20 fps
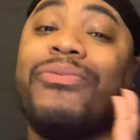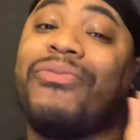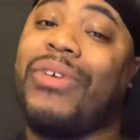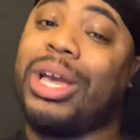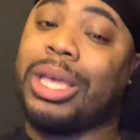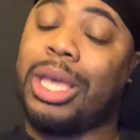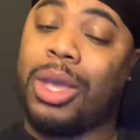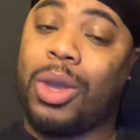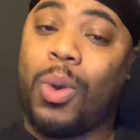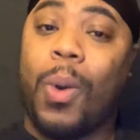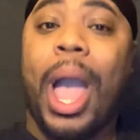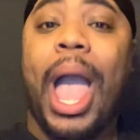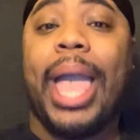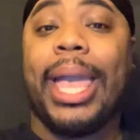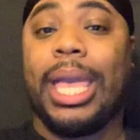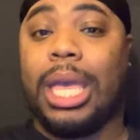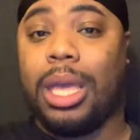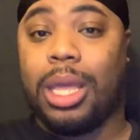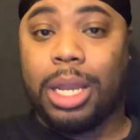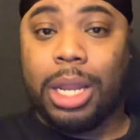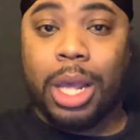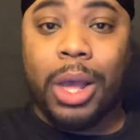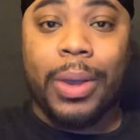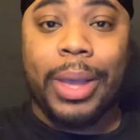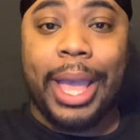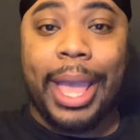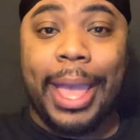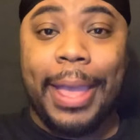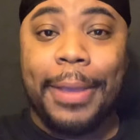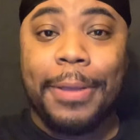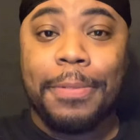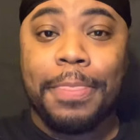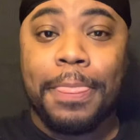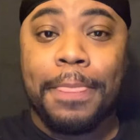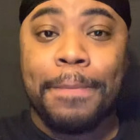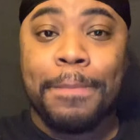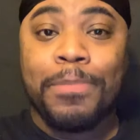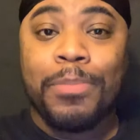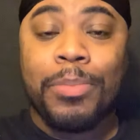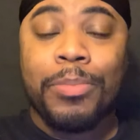fucking quiet, okay?
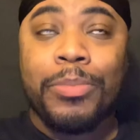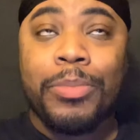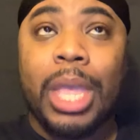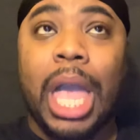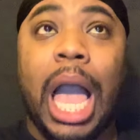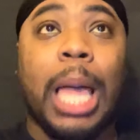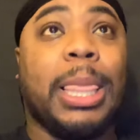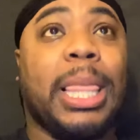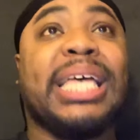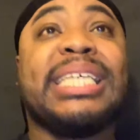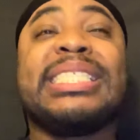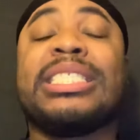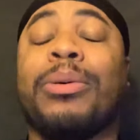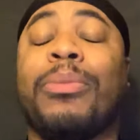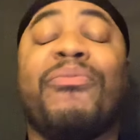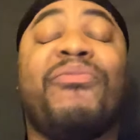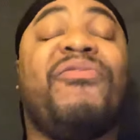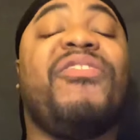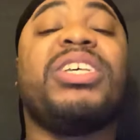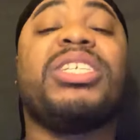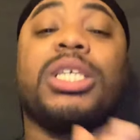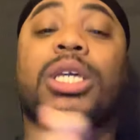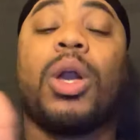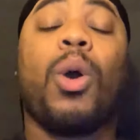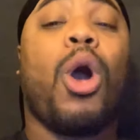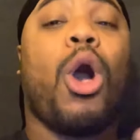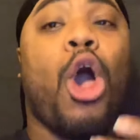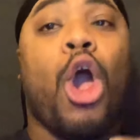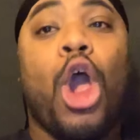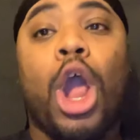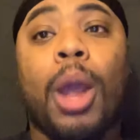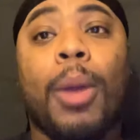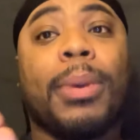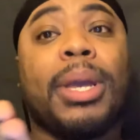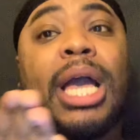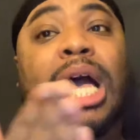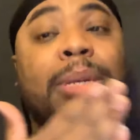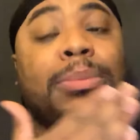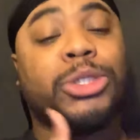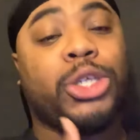Unless some physical harm
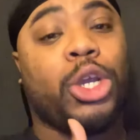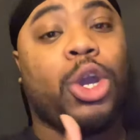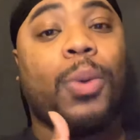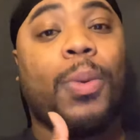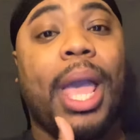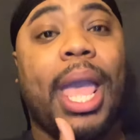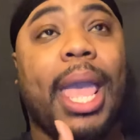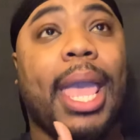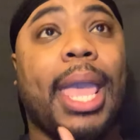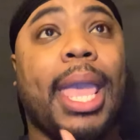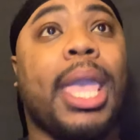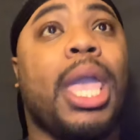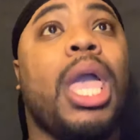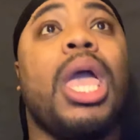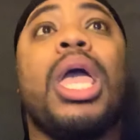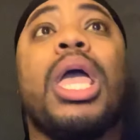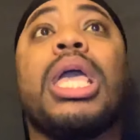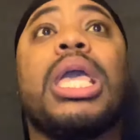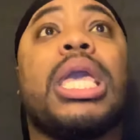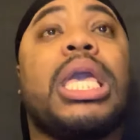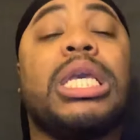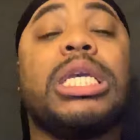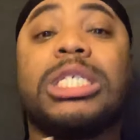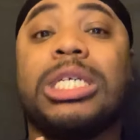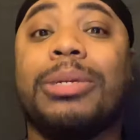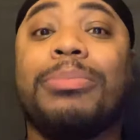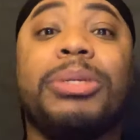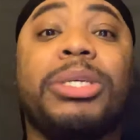comes your way, he should